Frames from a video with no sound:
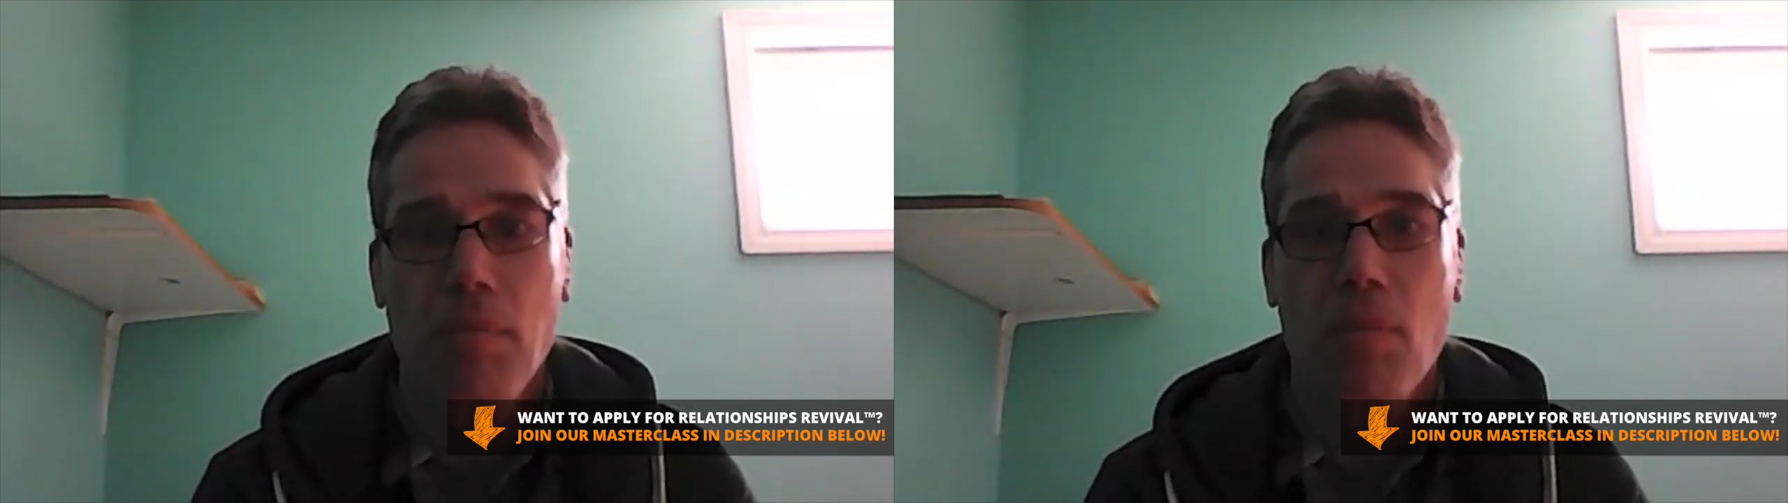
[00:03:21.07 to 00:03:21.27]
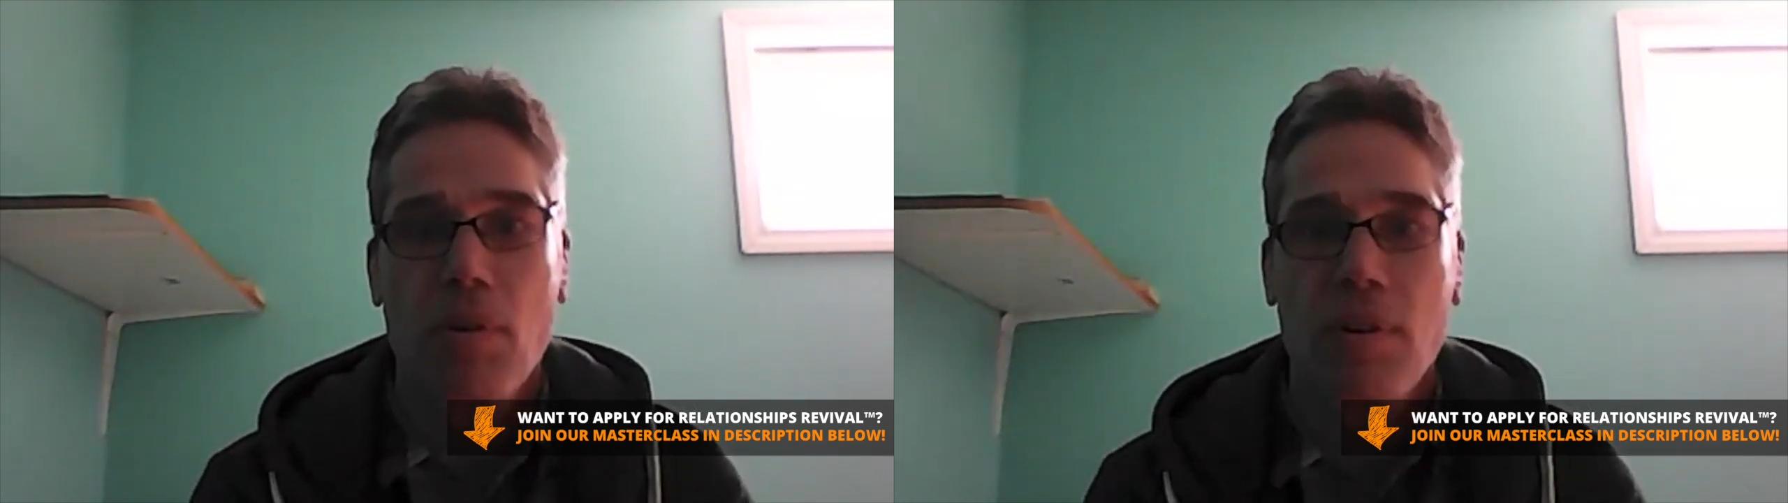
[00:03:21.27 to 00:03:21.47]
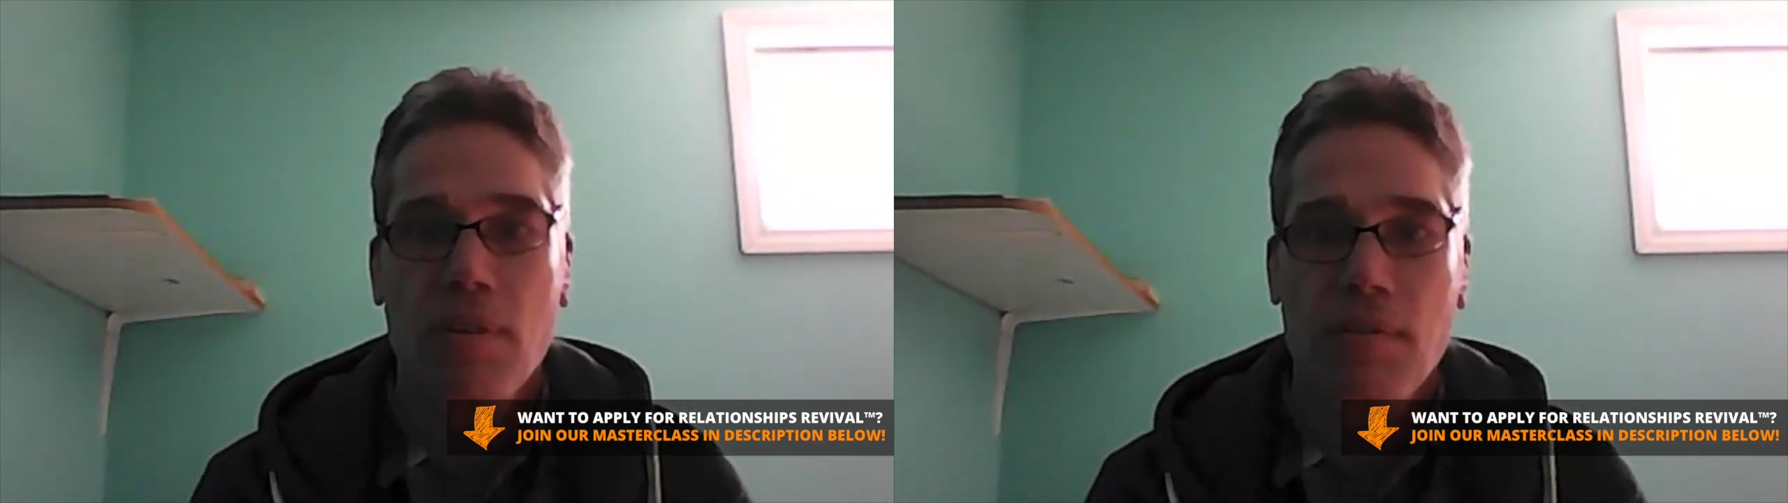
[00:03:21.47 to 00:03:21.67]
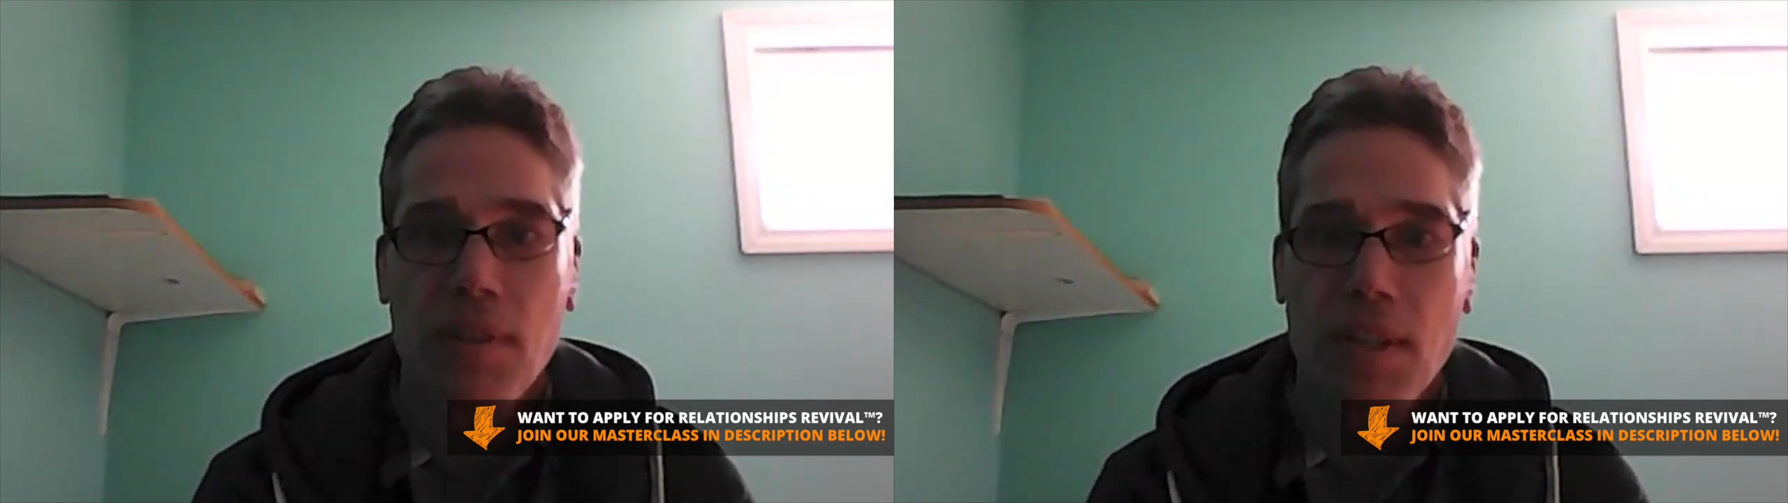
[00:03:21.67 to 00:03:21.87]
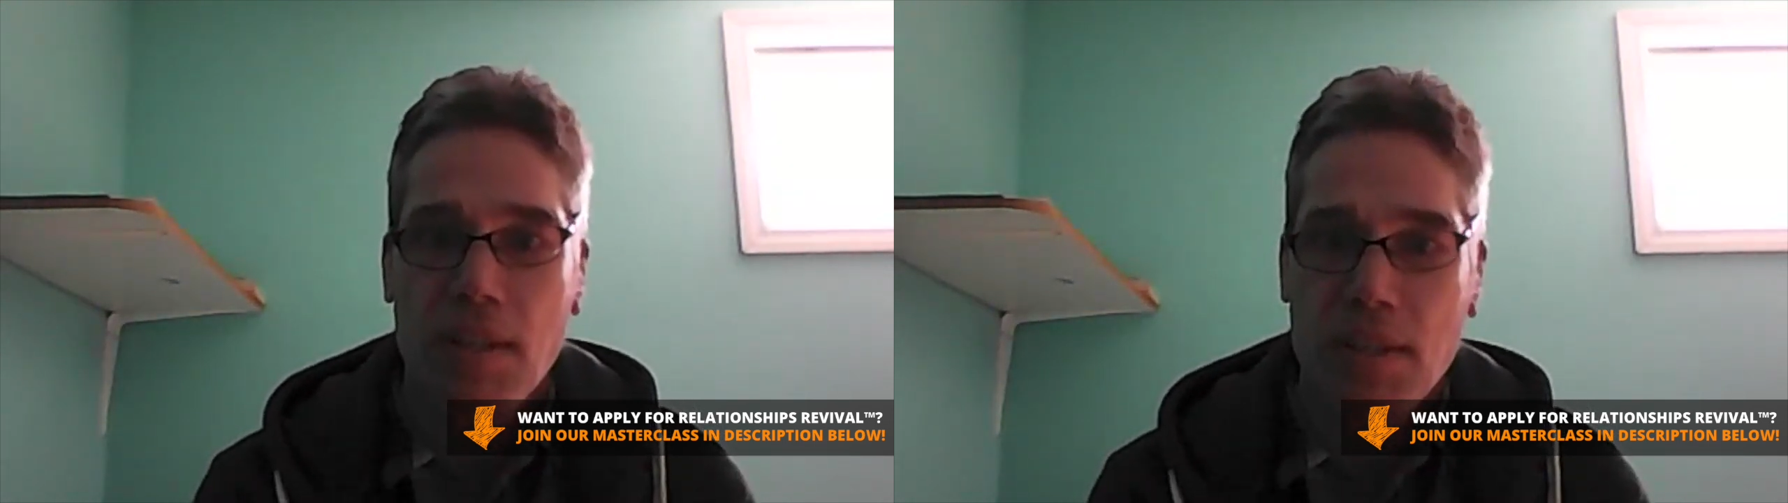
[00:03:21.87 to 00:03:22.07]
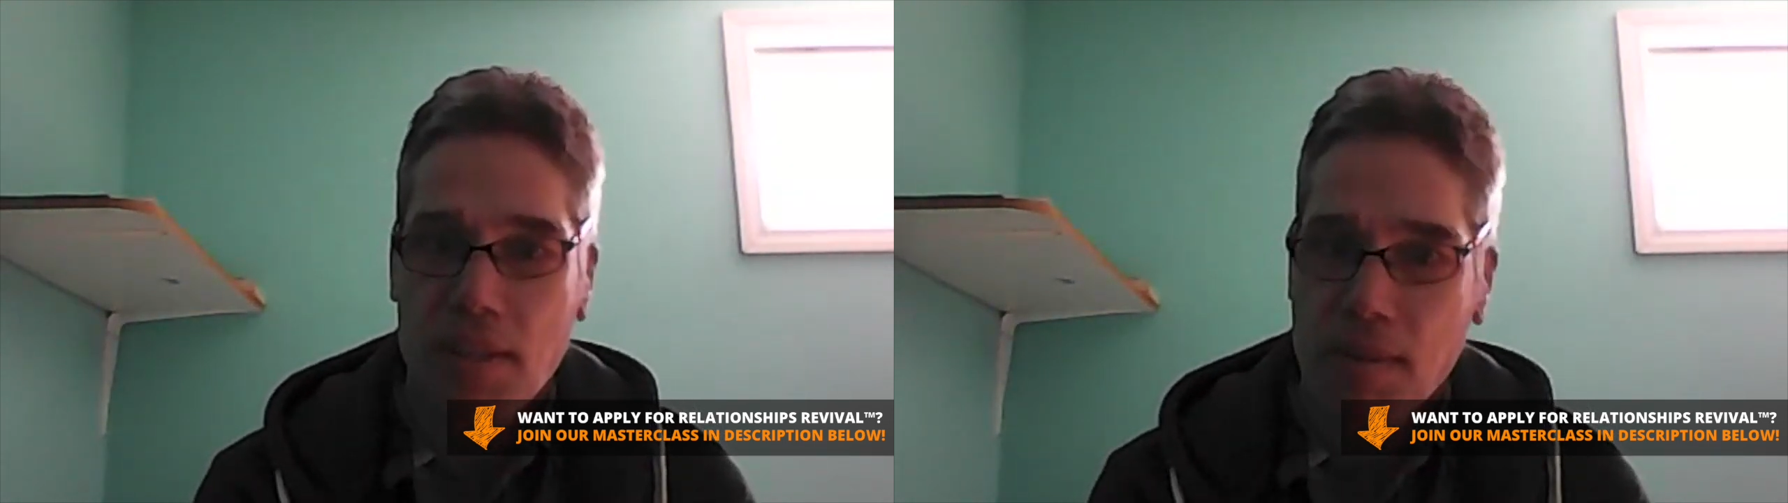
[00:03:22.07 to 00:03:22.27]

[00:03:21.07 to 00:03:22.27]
more confident.